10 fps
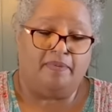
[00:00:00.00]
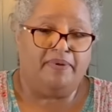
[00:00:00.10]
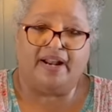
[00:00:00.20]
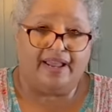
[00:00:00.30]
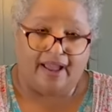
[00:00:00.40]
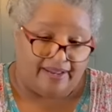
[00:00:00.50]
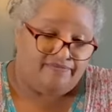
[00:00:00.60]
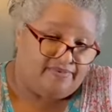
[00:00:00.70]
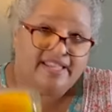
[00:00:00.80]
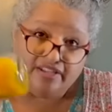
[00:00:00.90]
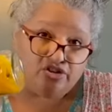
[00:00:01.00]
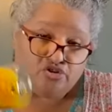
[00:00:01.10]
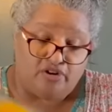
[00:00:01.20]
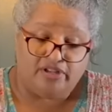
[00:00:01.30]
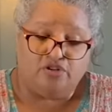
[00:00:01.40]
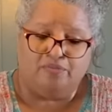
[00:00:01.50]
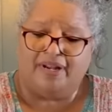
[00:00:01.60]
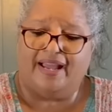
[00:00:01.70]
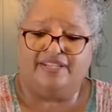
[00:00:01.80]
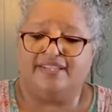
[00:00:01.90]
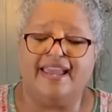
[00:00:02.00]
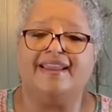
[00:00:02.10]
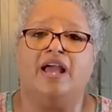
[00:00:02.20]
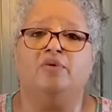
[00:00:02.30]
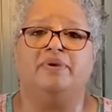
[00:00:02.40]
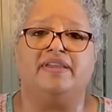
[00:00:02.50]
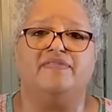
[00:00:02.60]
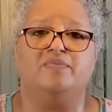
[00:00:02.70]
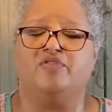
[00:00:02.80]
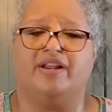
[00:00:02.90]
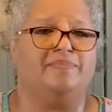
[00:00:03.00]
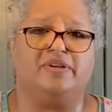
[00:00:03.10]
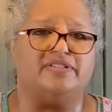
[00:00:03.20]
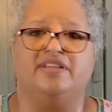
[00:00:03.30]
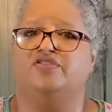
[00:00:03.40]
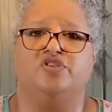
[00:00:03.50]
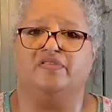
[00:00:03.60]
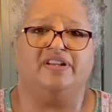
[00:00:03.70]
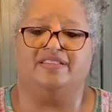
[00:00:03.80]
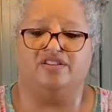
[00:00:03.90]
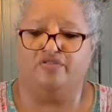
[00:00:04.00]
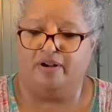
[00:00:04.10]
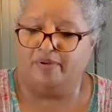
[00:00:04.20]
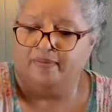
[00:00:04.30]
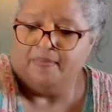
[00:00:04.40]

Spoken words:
But I think this is great too, but I just can't help but give them credit because they deserve it. It's incredible.